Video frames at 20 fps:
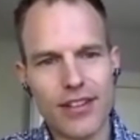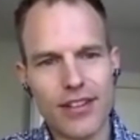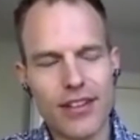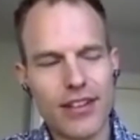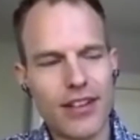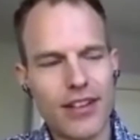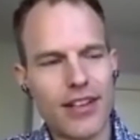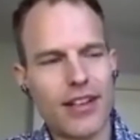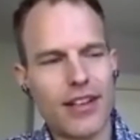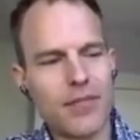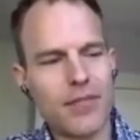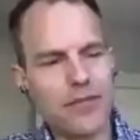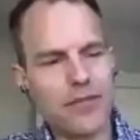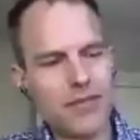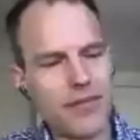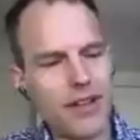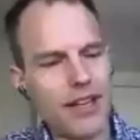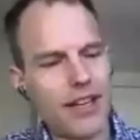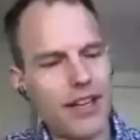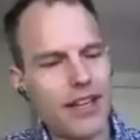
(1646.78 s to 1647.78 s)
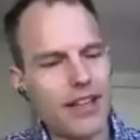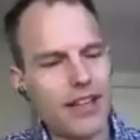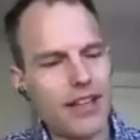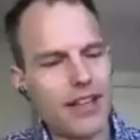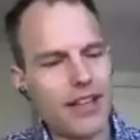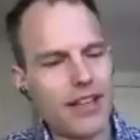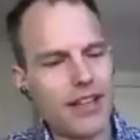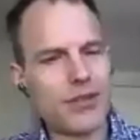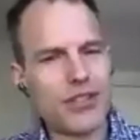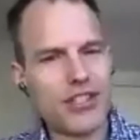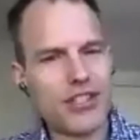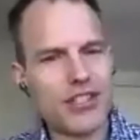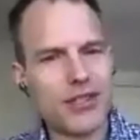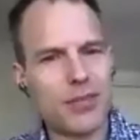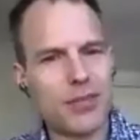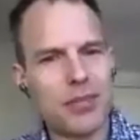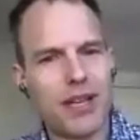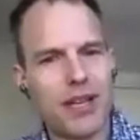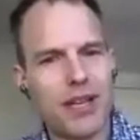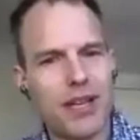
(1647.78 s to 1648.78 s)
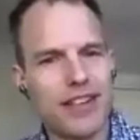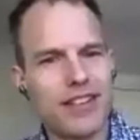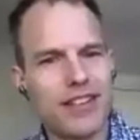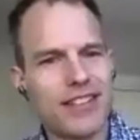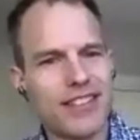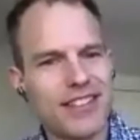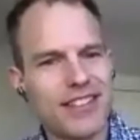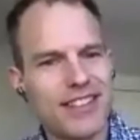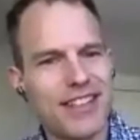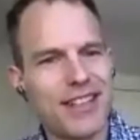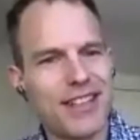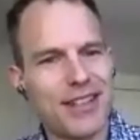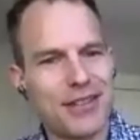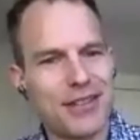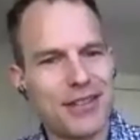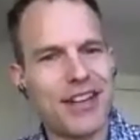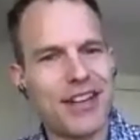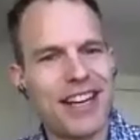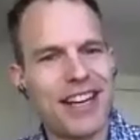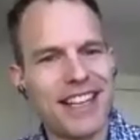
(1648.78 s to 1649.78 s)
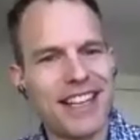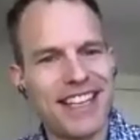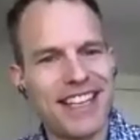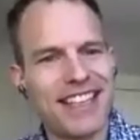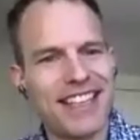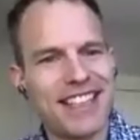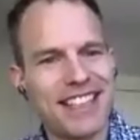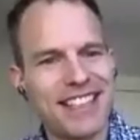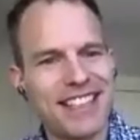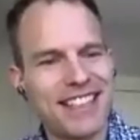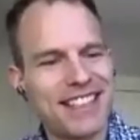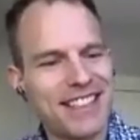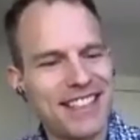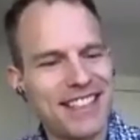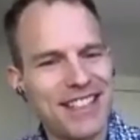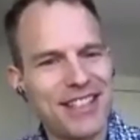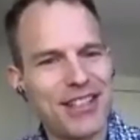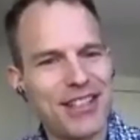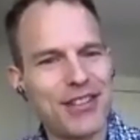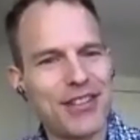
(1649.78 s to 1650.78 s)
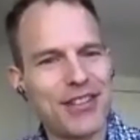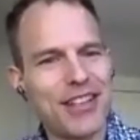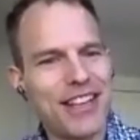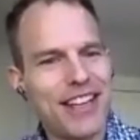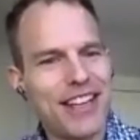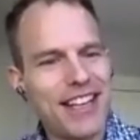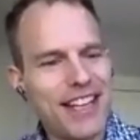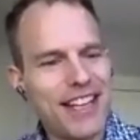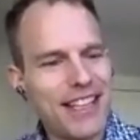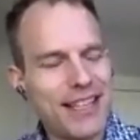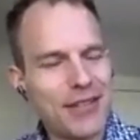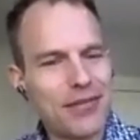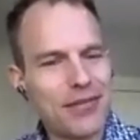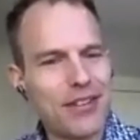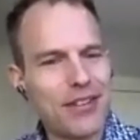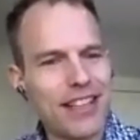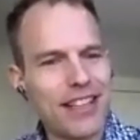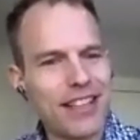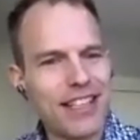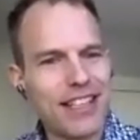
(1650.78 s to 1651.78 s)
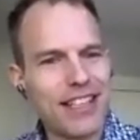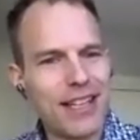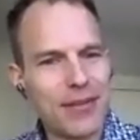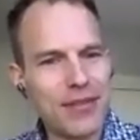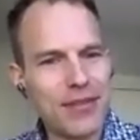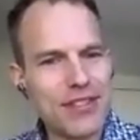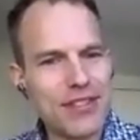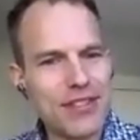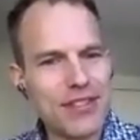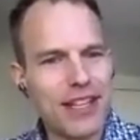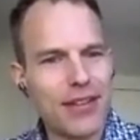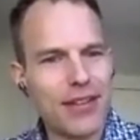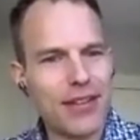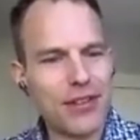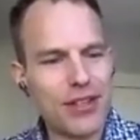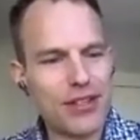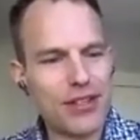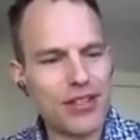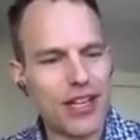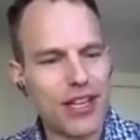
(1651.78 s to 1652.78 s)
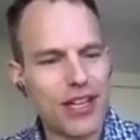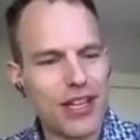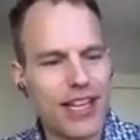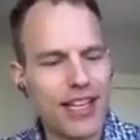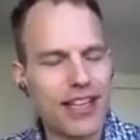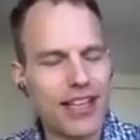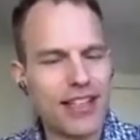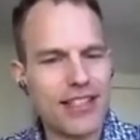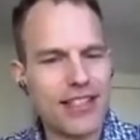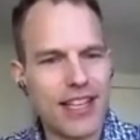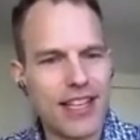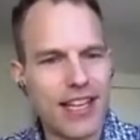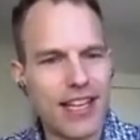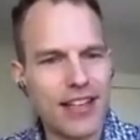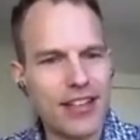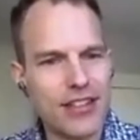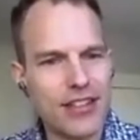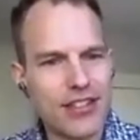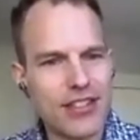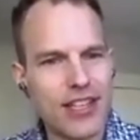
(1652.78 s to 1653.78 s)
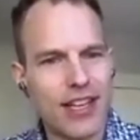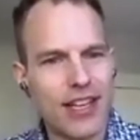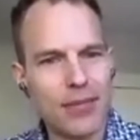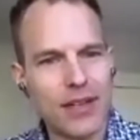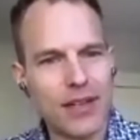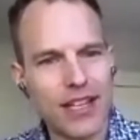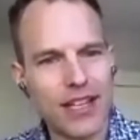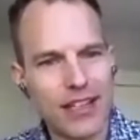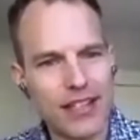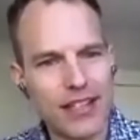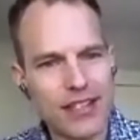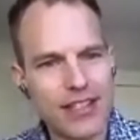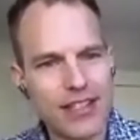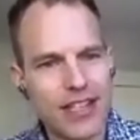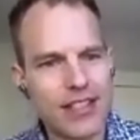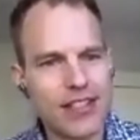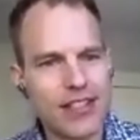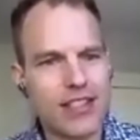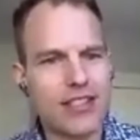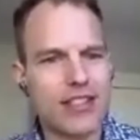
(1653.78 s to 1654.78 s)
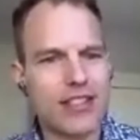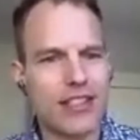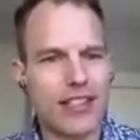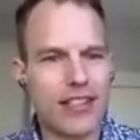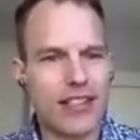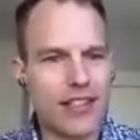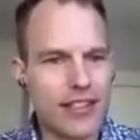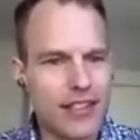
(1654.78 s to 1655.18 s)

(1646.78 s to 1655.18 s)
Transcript: I think it was just the pain of not getting it, and then finally enough is enough, and you draw a line in the sand and you're saying, I'm going to get this next listing.